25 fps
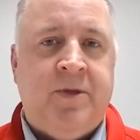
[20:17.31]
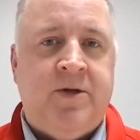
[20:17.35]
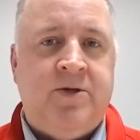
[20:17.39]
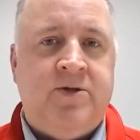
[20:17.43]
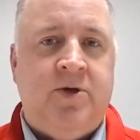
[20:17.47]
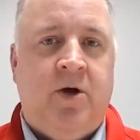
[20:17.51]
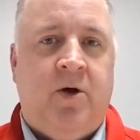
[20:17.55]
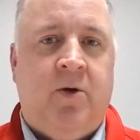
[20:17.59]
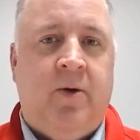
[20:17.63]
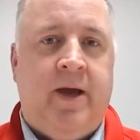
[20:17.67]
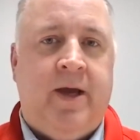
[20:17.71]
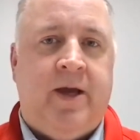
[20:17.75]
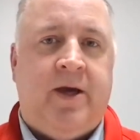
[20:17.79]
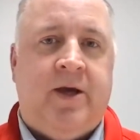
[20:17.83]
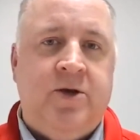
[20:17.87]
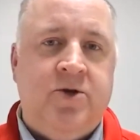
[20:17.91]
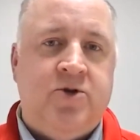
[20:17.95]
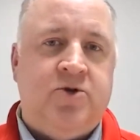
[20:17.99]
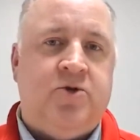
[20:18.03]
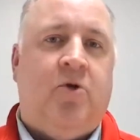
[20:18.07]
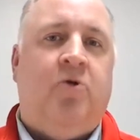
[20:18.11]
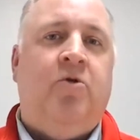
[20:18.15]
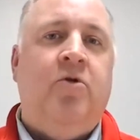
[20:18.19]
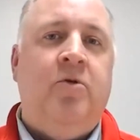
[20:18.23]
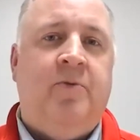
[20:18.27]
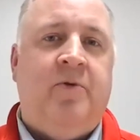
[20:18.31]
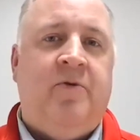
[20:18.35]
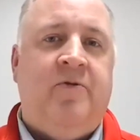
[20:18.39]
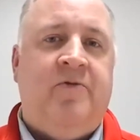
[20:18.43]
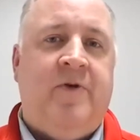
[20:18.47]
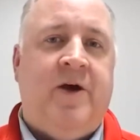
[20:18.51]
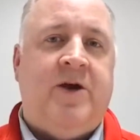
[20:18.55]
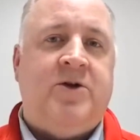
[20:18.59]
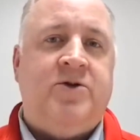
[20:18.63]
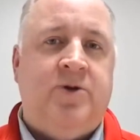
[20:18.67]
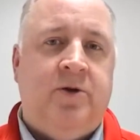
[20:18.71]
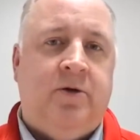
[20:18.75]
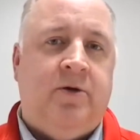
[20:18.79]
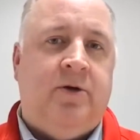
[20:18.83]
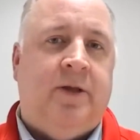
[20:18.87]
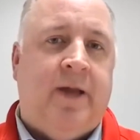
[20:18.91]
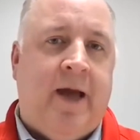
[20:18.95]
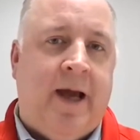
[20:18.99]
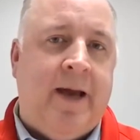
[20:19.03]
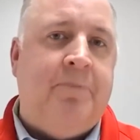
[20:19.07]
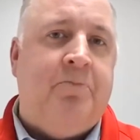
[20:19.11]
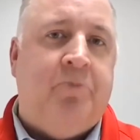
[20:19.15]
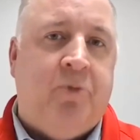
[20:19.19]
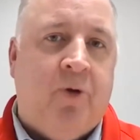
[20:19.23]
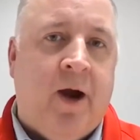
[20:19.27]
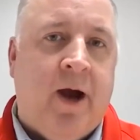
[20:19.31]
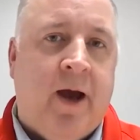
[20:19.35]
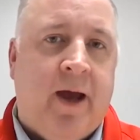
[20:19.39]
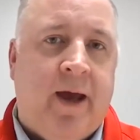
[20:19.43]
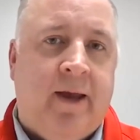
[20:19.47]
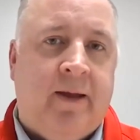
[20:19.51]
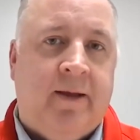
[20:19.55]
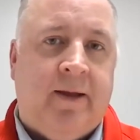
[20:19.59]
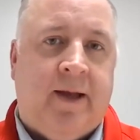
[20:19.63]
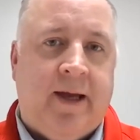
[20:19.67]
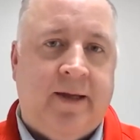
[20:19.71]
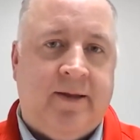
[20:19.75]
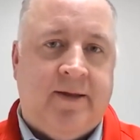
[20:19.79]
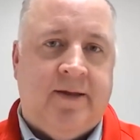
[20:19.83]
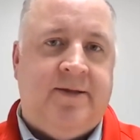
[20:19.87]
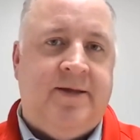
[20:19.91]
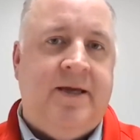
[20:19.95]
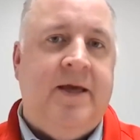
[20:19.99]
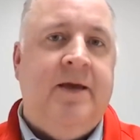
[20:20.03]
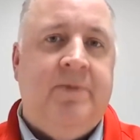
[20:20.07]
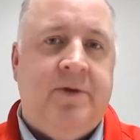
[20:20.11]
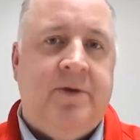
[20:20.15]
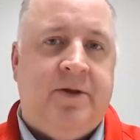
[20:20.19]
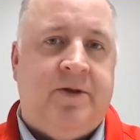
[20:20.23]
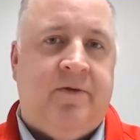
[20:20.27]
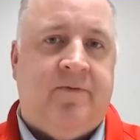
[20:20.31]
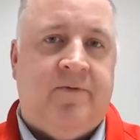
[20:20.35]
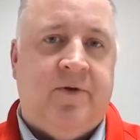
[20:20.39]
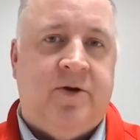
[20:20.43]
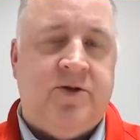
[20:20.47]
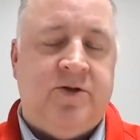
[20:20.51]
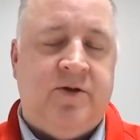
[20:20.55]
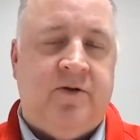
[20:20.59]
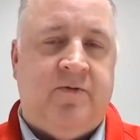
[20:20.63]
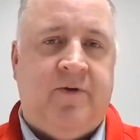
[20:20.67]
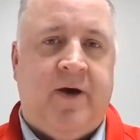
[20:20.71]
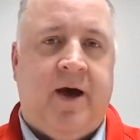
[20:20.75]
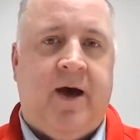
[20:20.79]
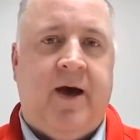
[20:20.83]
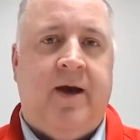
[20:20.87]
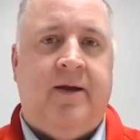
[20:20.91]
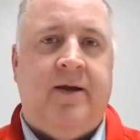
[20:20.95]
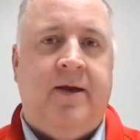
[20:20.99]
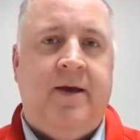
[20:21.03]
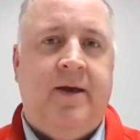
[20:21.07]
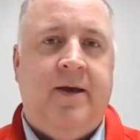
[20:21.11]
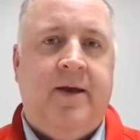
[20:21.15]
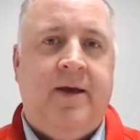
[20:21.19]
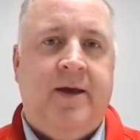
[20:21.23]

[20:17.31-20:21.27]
So a control room professional like Brian, like the team at Diversified,